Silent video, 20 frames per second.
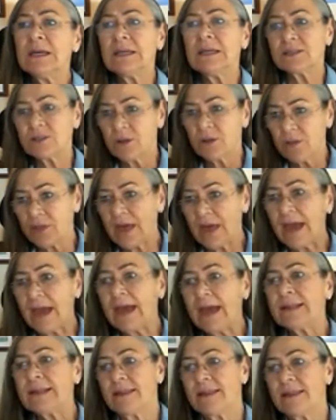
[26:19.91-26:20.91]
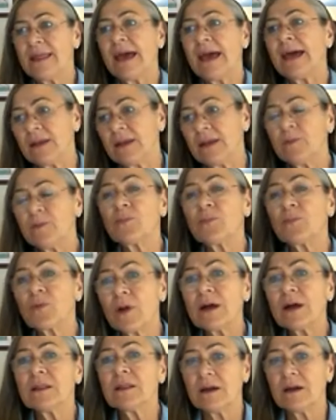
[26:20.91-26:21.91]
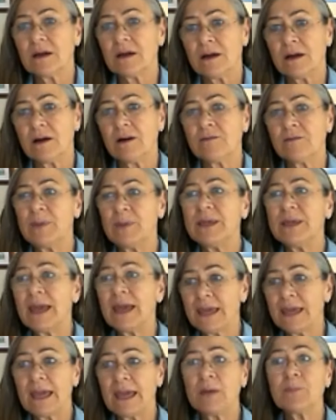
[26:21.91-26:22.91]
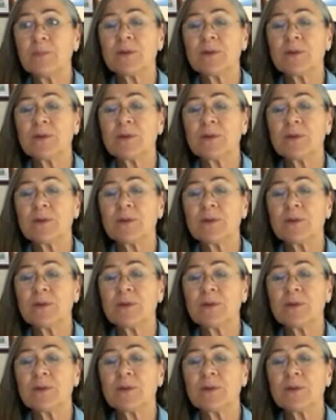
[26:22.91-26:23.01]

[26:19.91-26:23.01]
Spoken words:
so that umbrella of a BAA